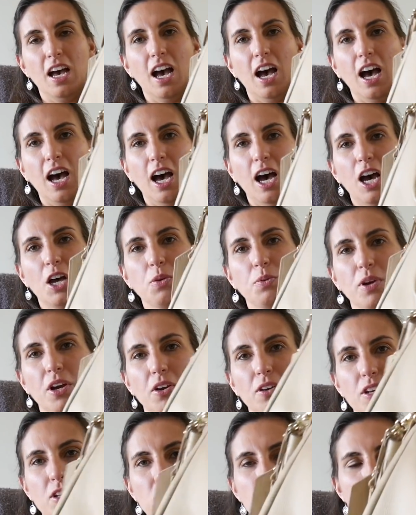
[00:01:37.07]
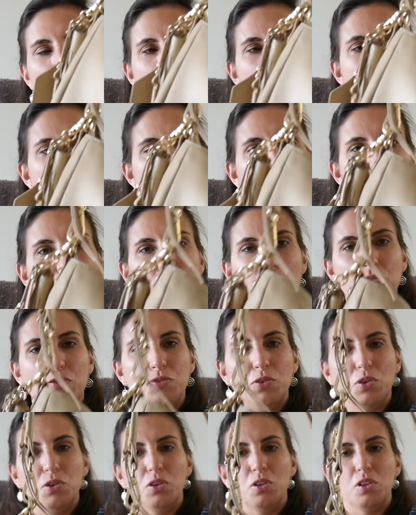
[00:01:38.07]
hardware is just
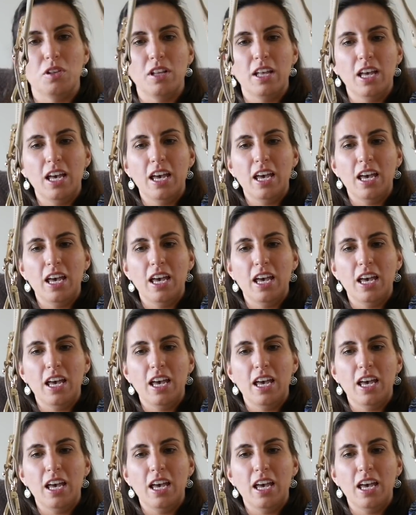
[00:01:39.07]
beautiful.